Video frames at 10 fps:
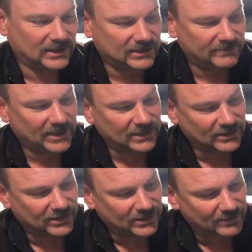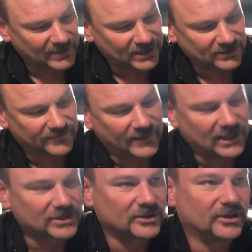depending on the
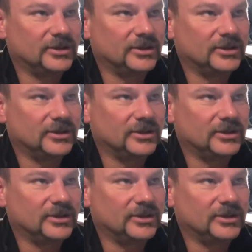manufacturer.